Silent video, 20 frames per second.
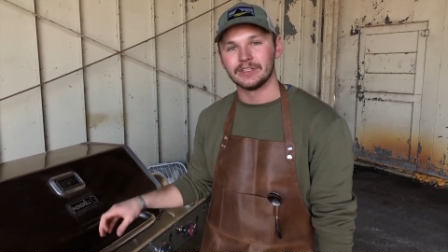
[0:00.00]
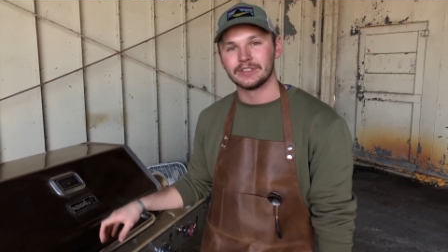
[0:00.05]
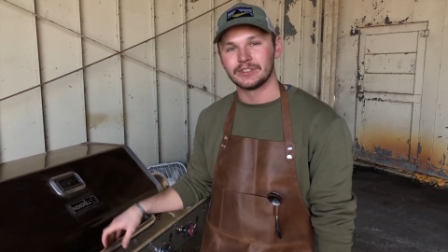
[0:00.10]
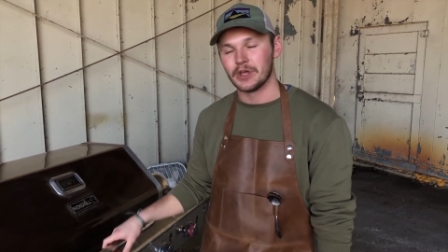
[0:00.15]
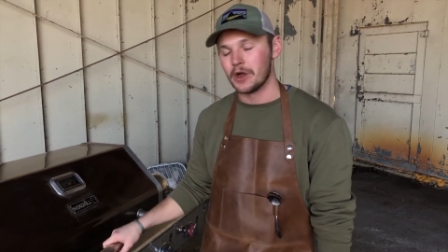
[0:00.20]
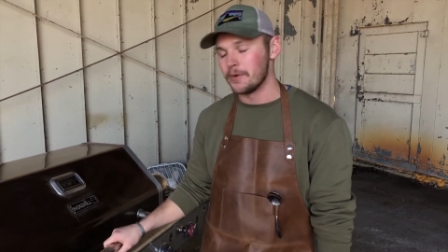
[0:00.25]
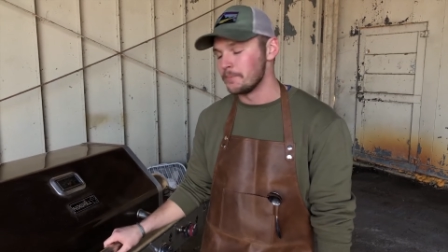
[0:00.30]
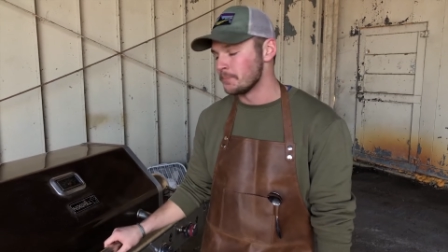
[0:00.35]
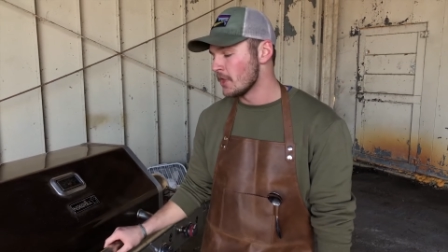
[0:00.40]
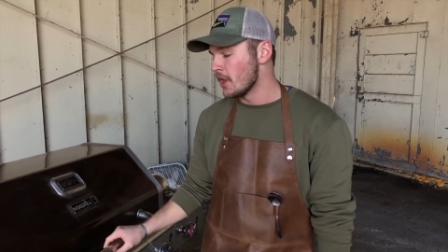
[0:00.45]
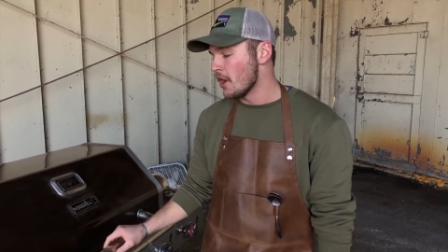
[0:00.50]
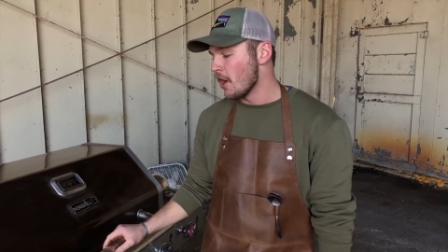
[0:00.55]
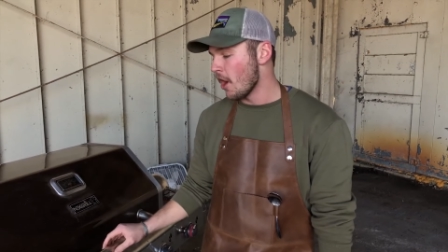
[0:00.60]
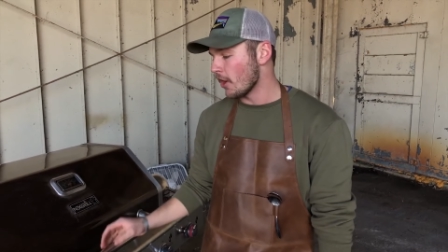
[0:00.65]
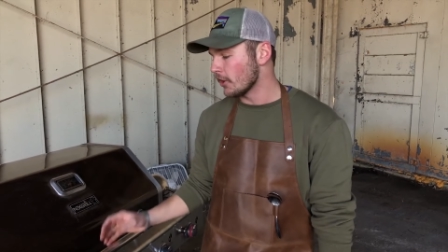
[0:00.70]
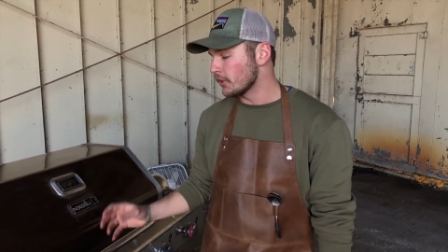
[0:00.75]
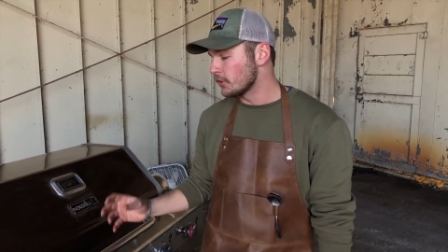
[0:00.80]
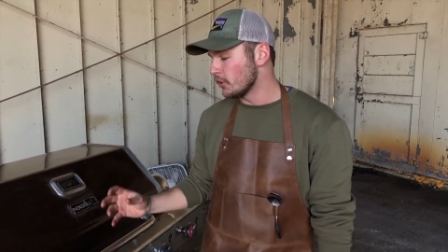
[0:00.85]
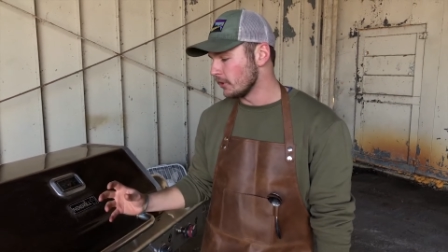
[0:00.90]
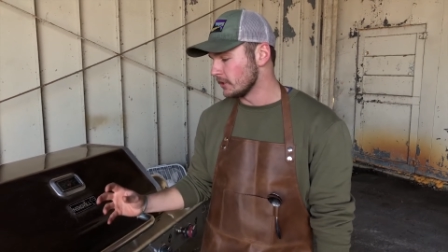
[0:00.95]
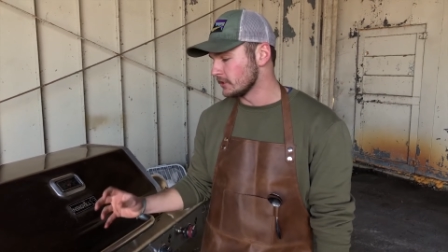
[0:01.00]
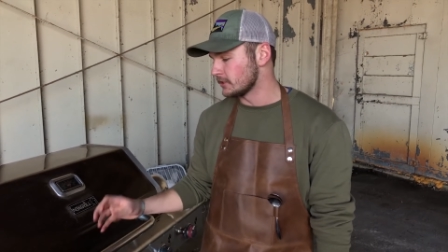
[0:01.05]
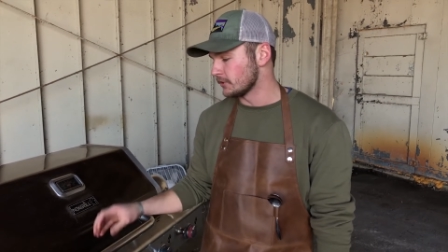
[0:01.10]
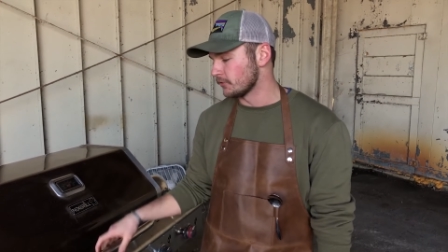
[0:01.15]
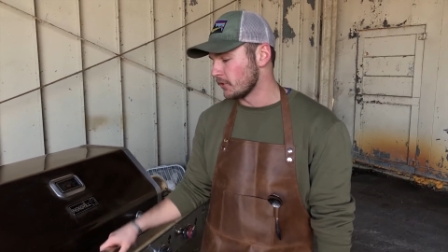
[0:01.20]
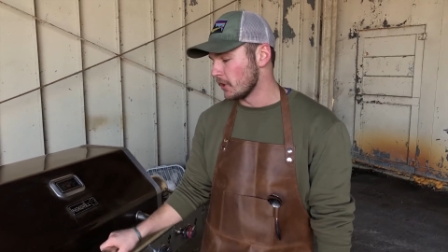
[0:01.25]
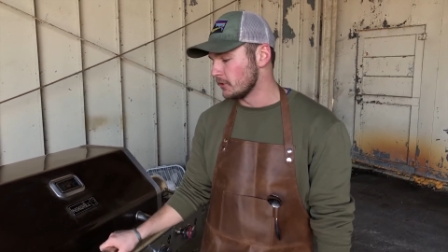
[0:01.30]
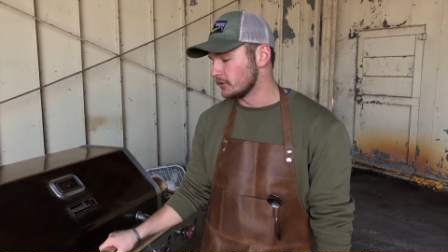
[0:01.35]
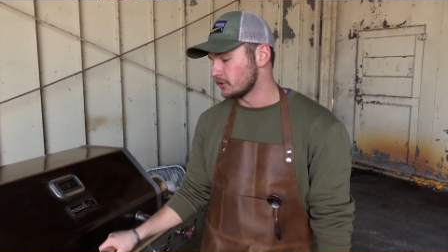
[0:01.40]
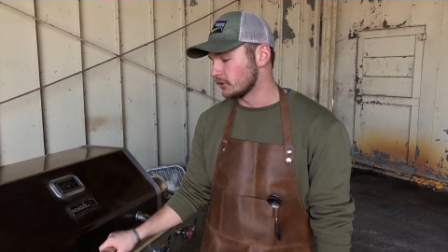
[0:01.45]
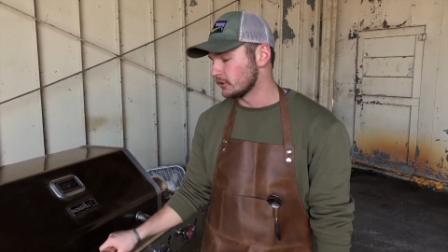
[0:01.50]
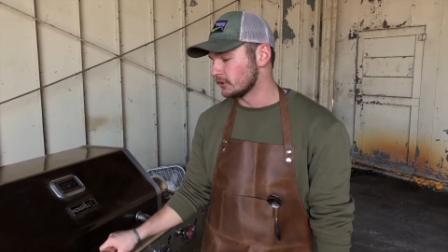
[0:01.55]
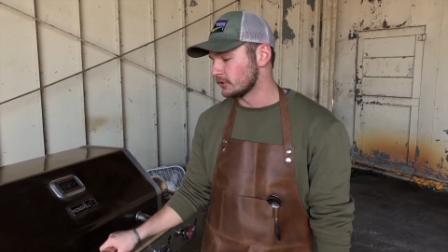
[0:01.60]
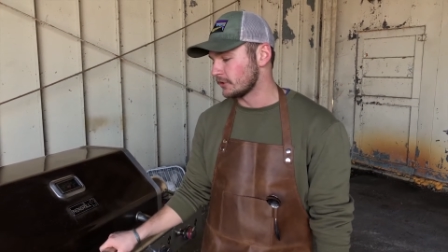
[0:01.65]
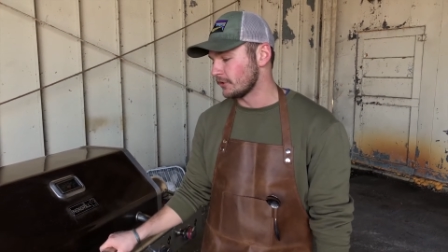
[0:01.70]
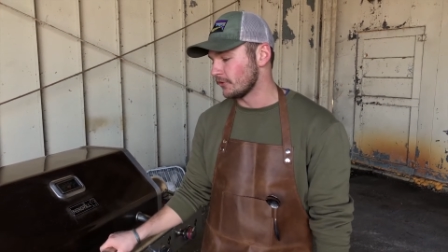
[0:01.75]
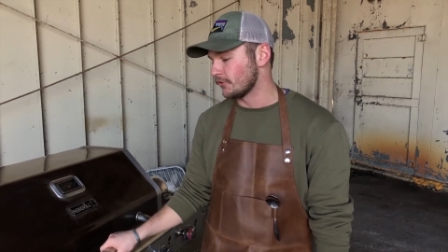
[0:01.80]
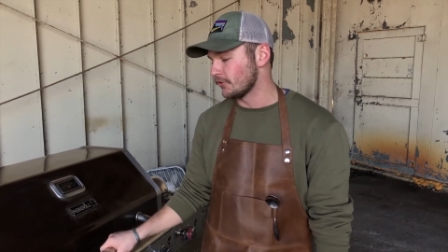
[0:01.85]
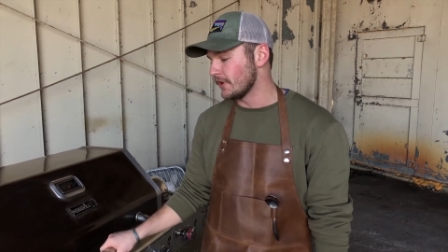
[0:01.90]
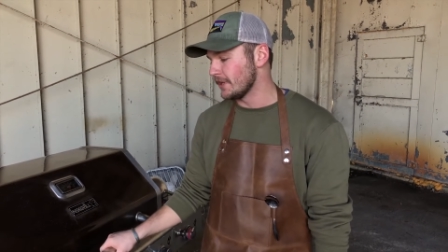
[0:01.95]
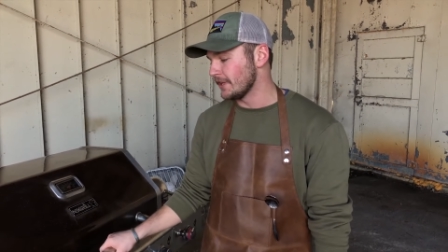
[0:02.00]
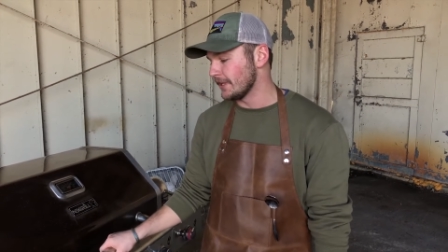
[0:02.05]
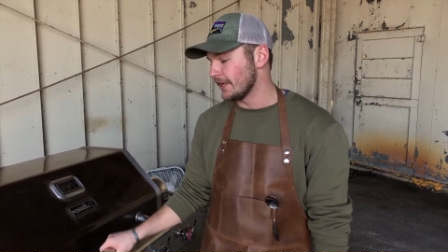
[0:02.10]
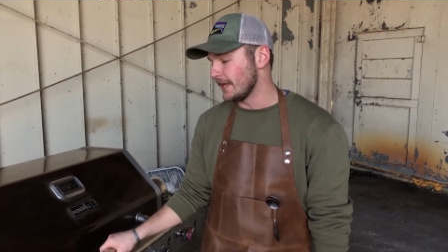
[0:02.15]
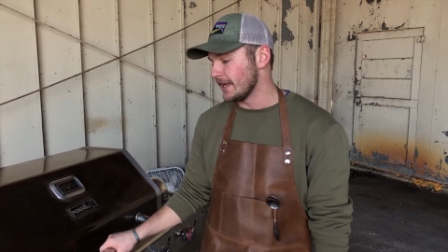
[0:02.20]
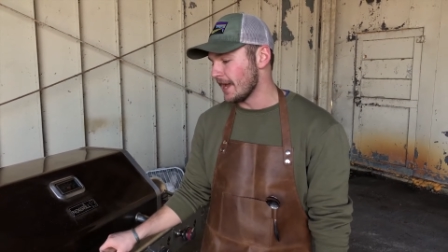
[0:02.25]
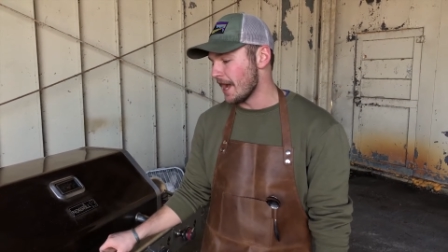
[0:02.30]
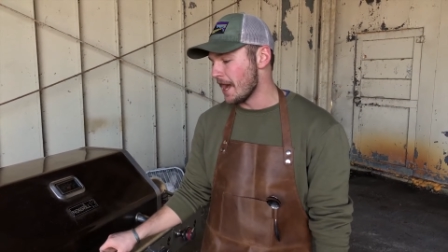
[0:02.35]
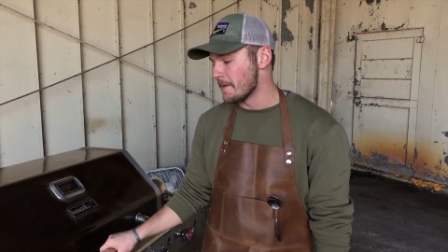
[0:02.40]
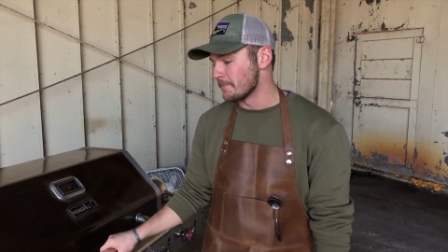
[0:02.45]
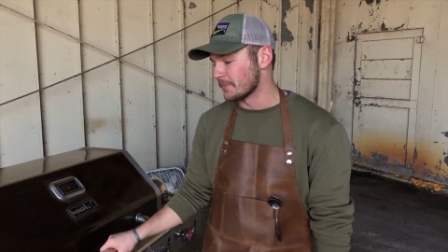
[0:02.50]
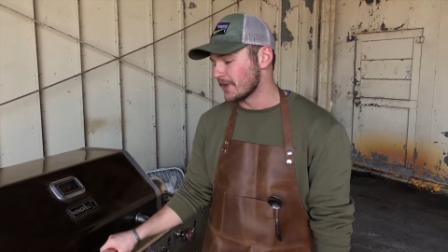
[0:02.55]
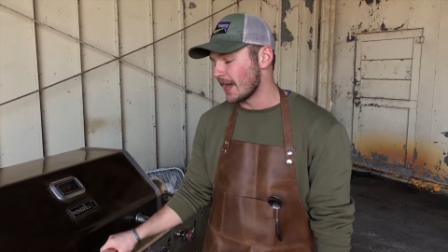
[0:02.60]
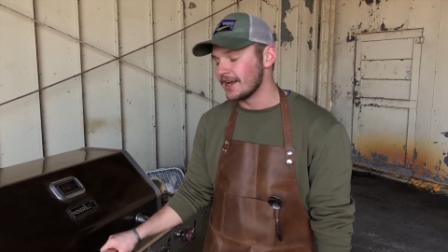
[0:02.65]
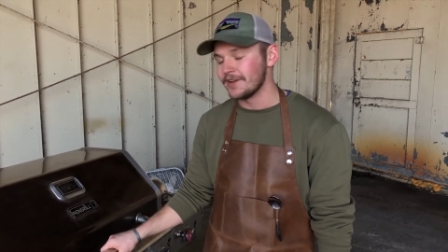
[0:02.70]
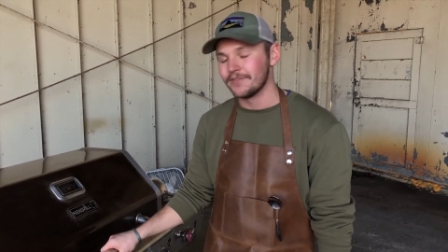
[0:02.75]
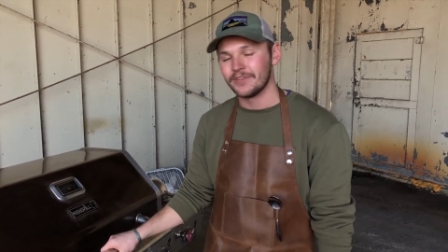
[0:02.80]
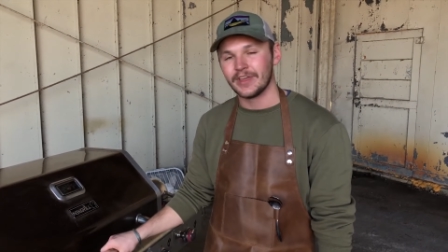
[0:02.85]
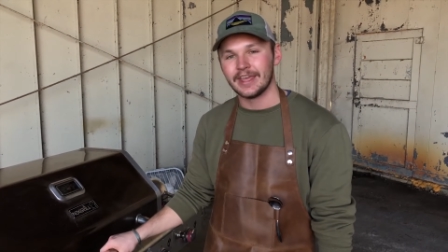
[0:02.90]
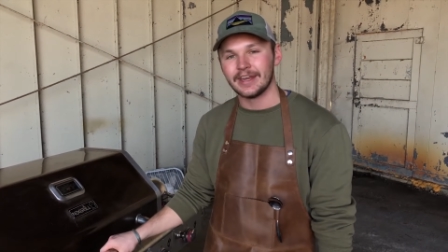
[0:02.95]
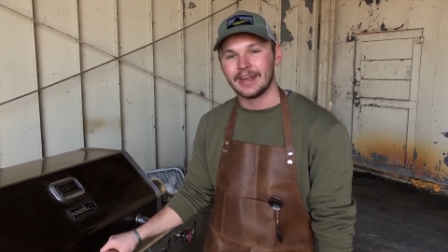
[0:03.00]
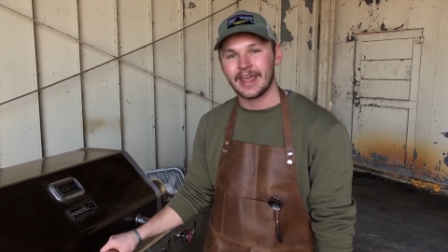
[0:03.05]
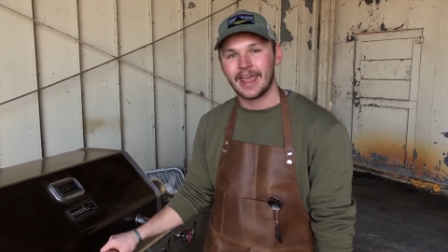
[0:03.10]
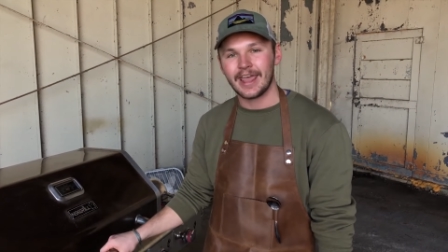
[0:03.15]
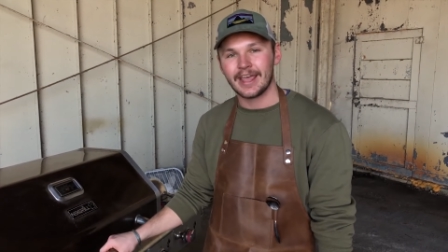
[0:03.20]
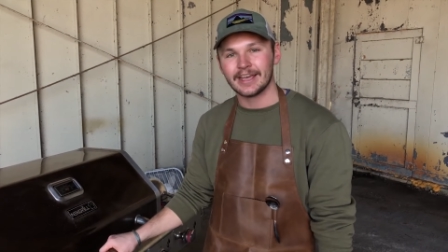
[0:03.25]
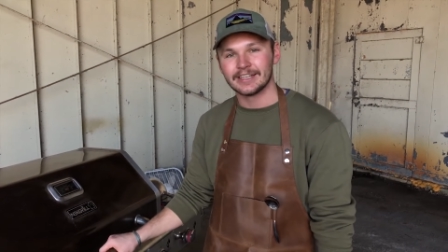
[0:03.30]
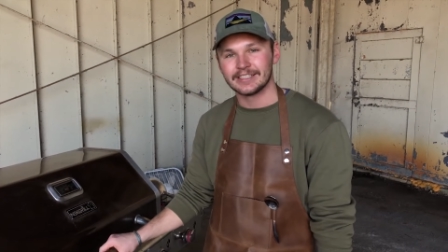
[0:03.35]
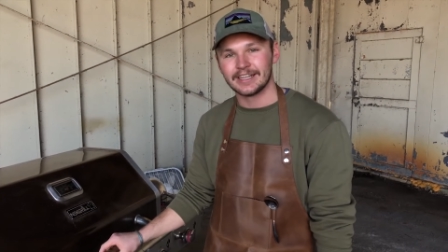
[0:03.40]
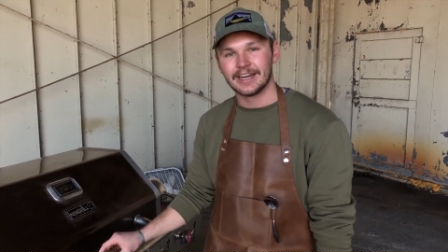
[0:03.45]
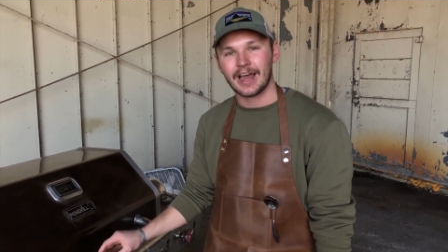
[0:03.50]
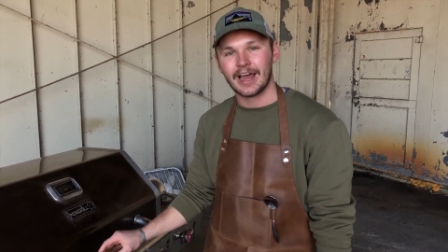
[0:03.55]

And so our goal as a roaster is to really kind of enhance and